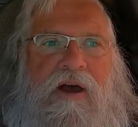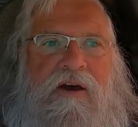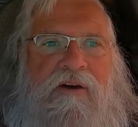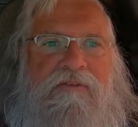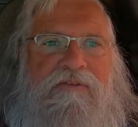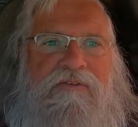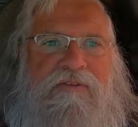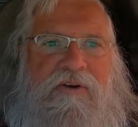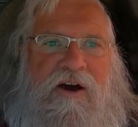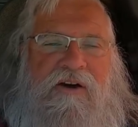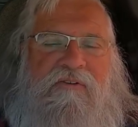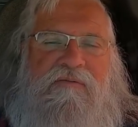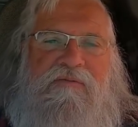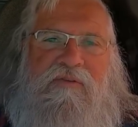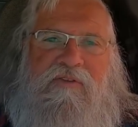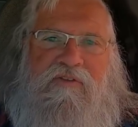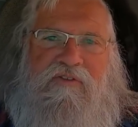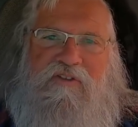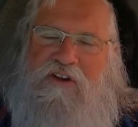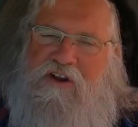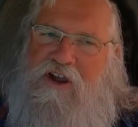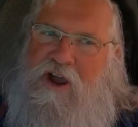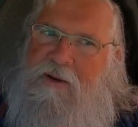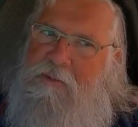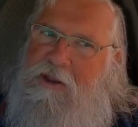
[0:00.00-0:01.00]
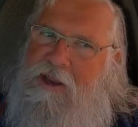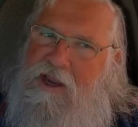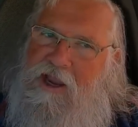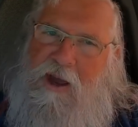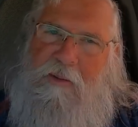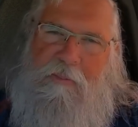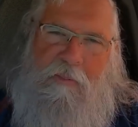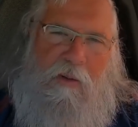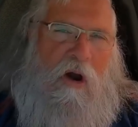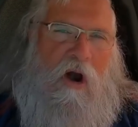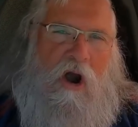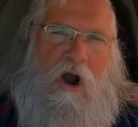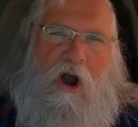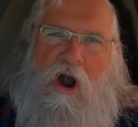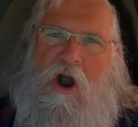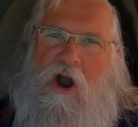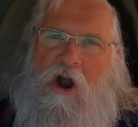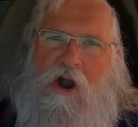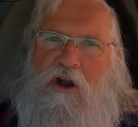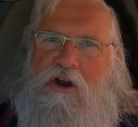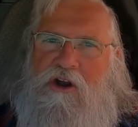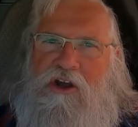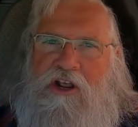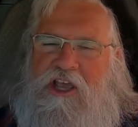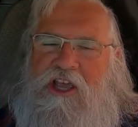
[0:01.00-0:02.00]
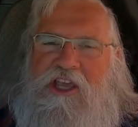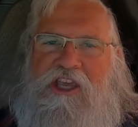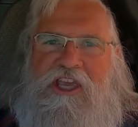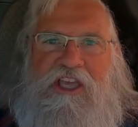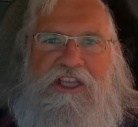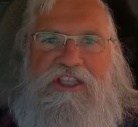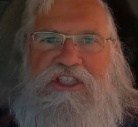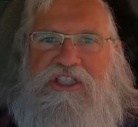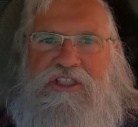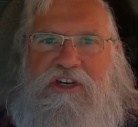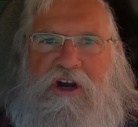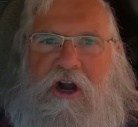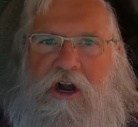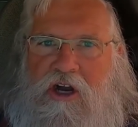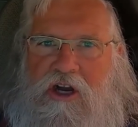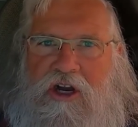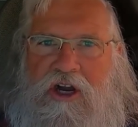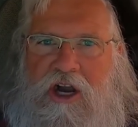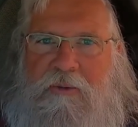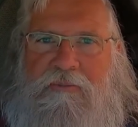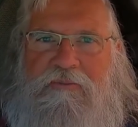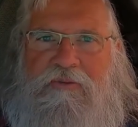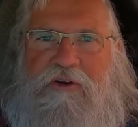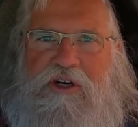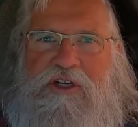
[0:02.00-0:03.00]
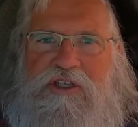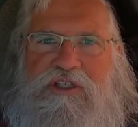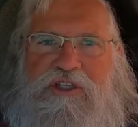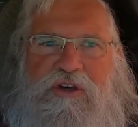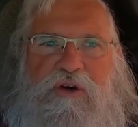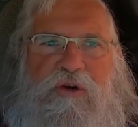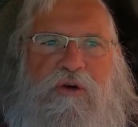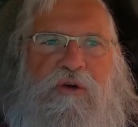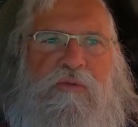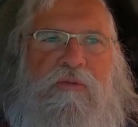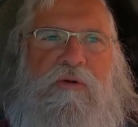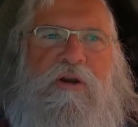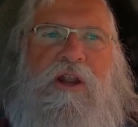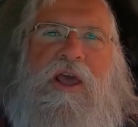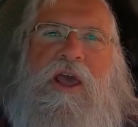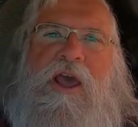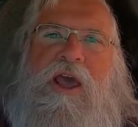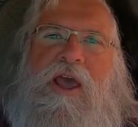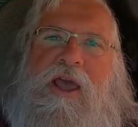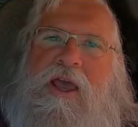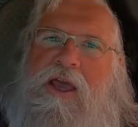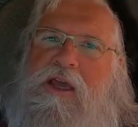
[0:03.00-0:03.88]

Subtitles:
of coming up hard against our comfort zone